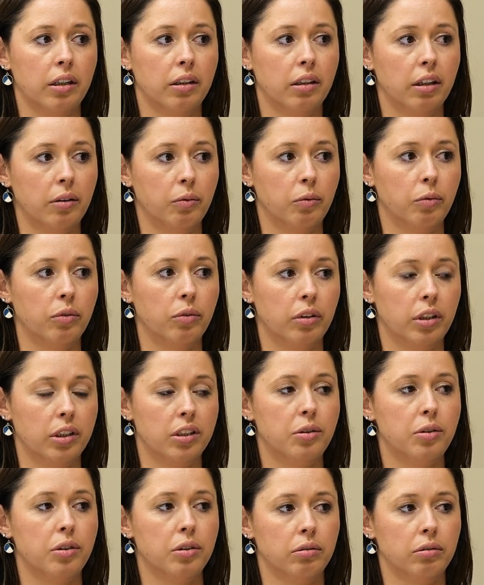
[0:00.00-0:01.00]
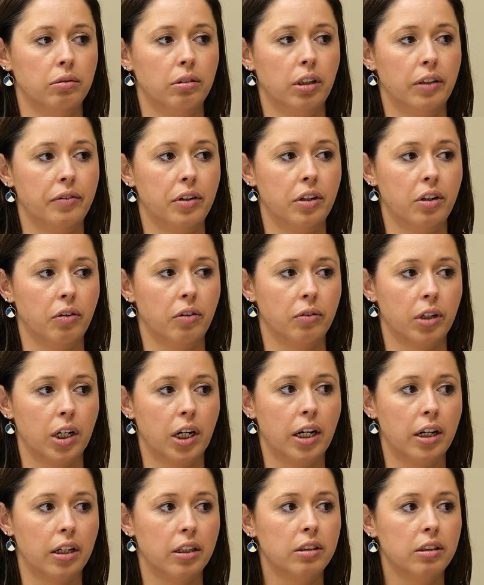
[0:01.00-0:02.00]
and then let's lift it
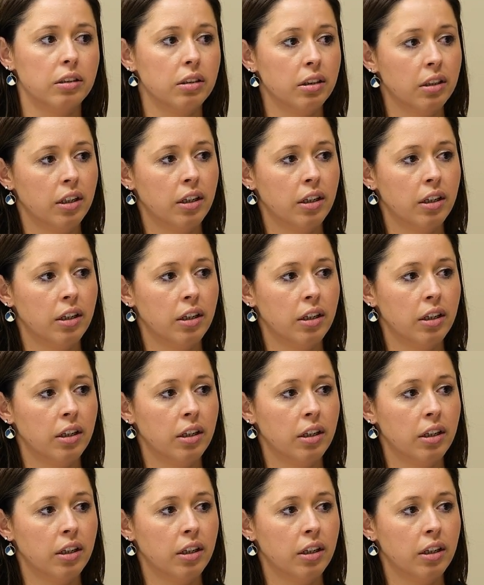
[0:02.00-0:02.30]
overhead